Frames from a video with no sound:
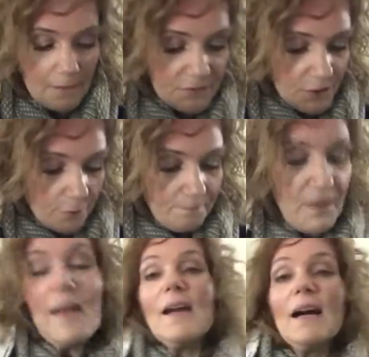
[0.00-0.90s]
So
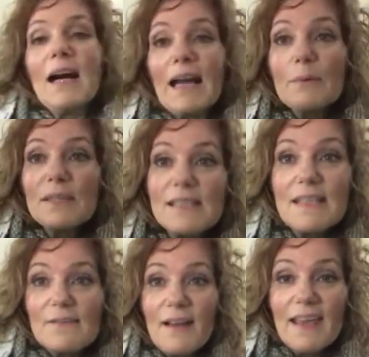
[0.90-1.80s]
I will
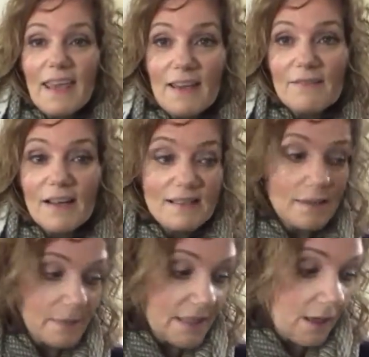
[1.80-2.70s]
see if I can't find
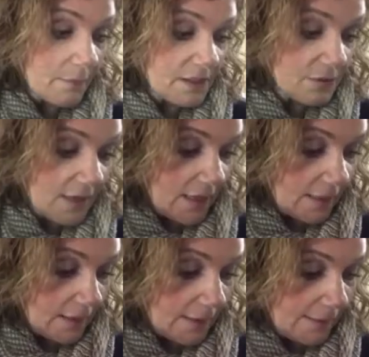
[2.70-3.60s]
somebody to help me do that.